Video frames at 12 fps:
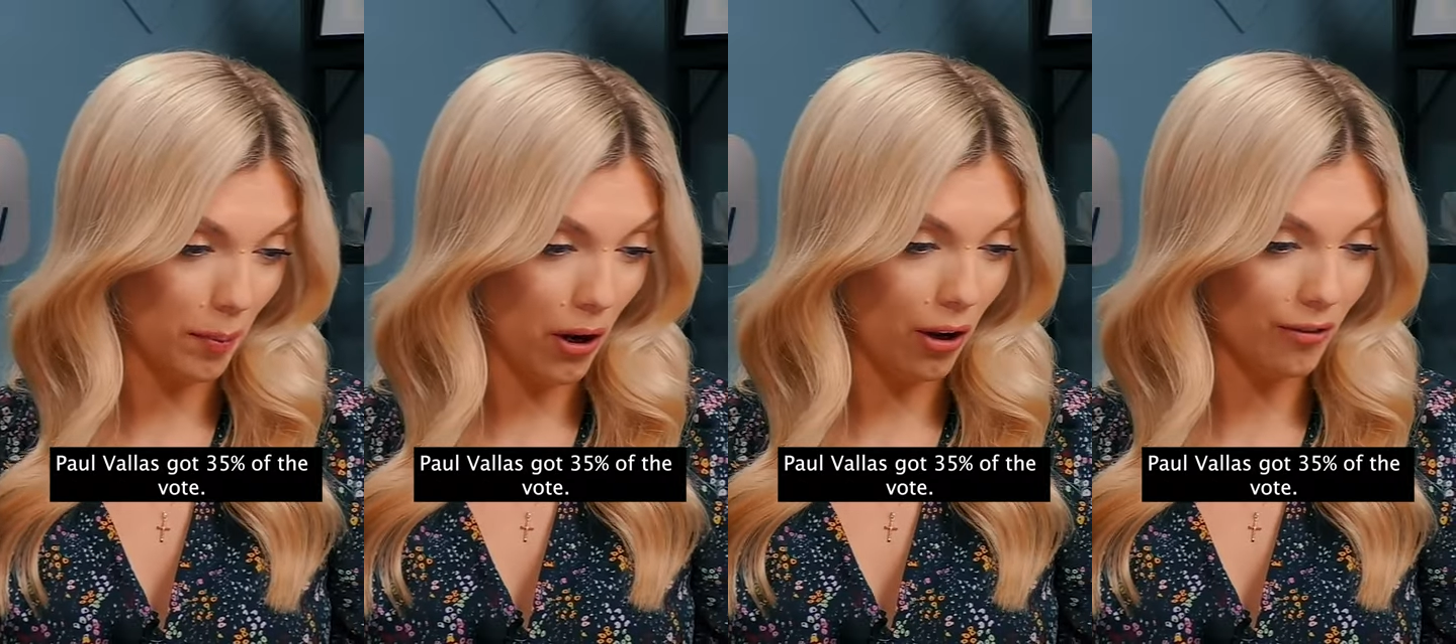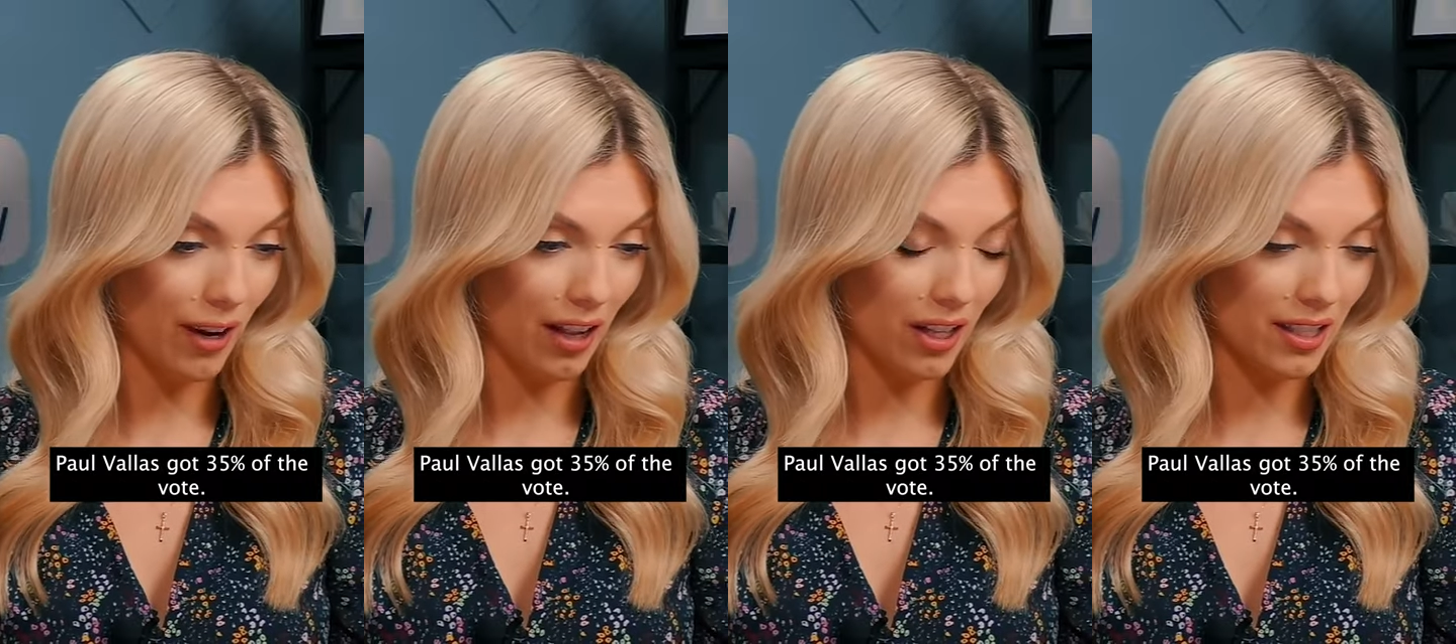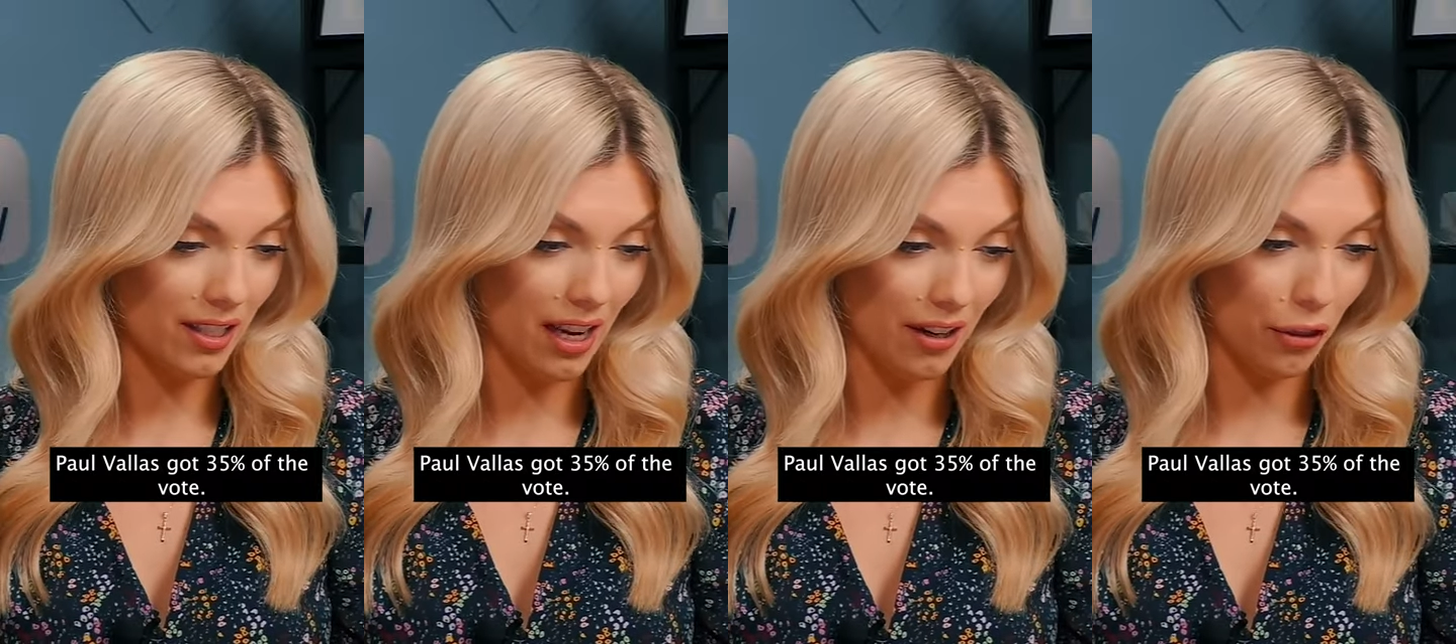Paul
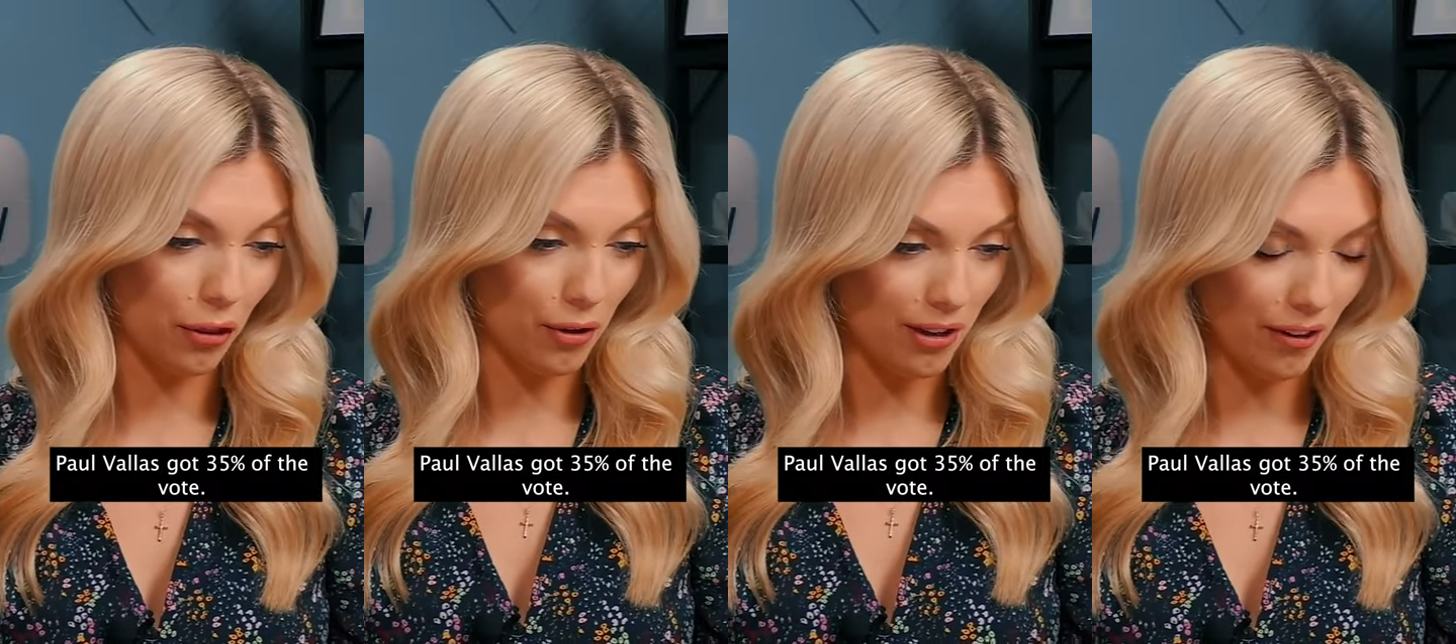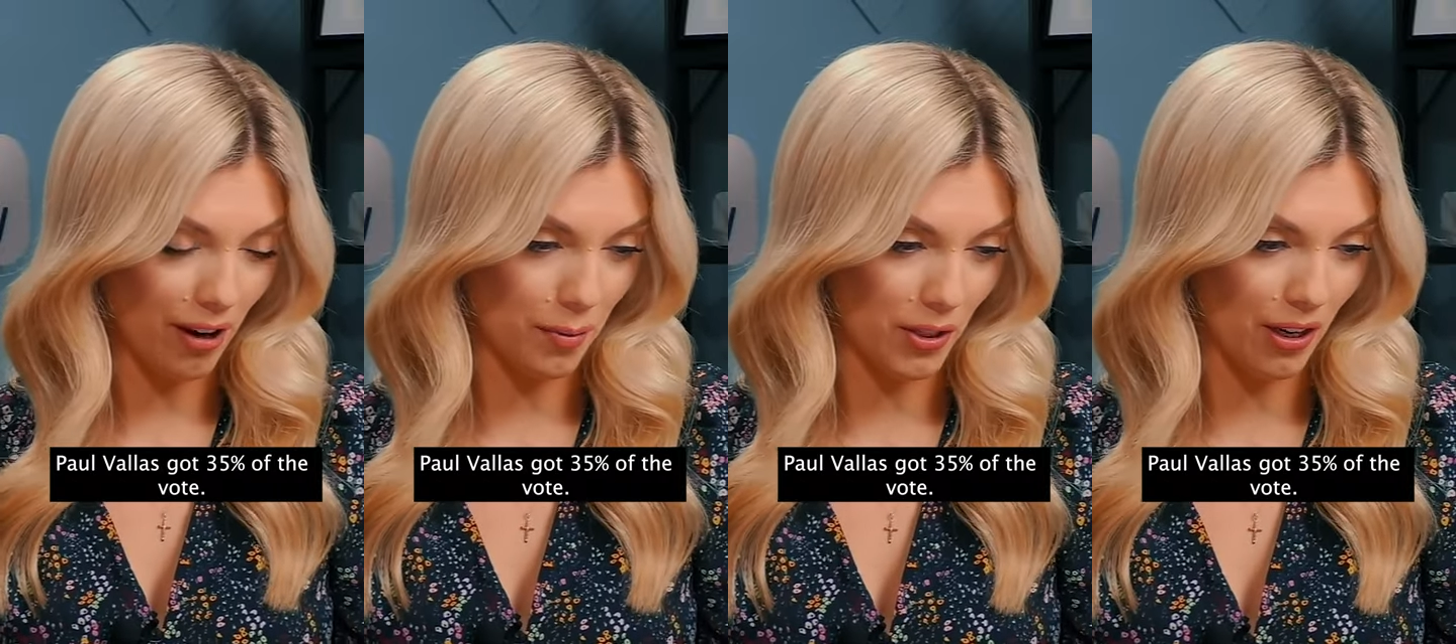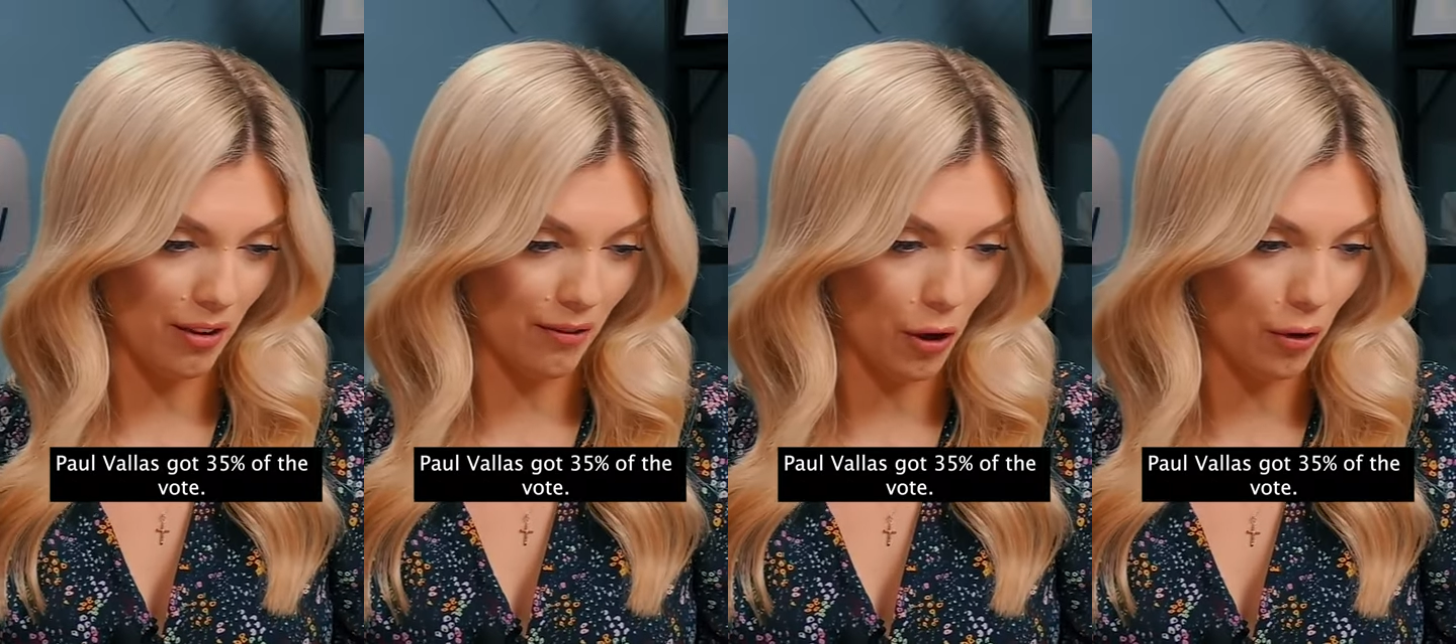Vallas got 35% of
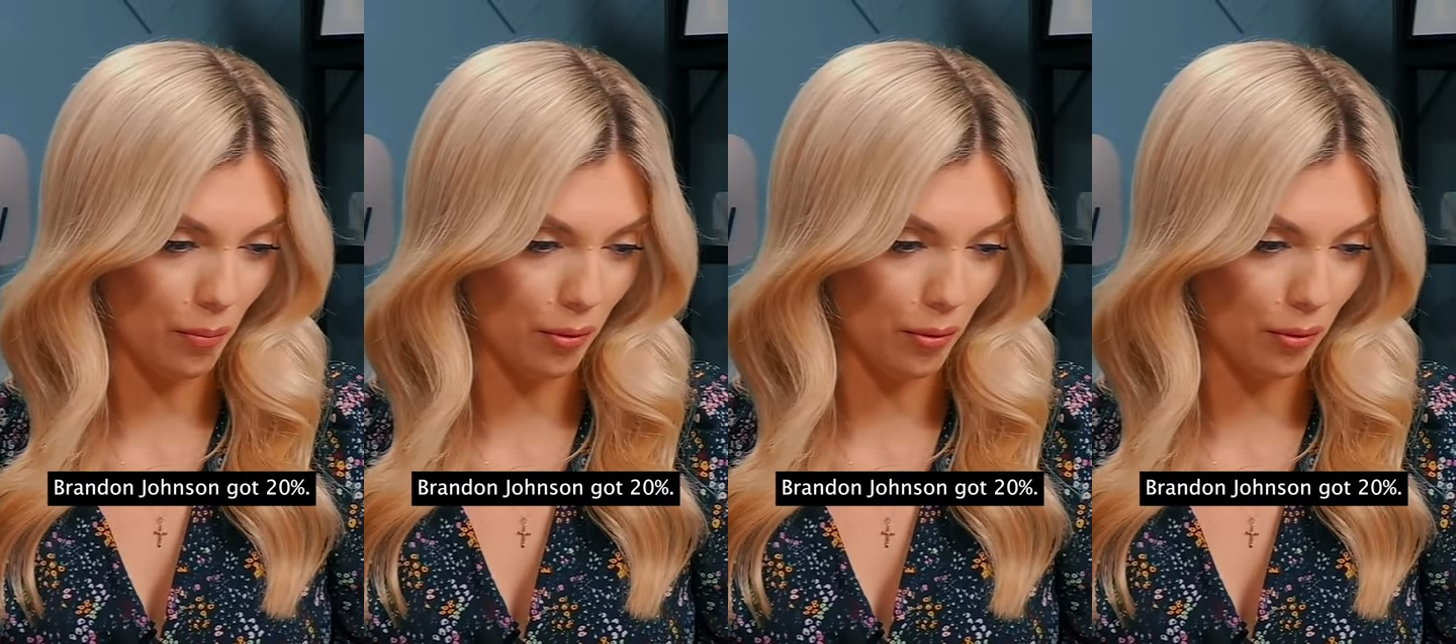the vote,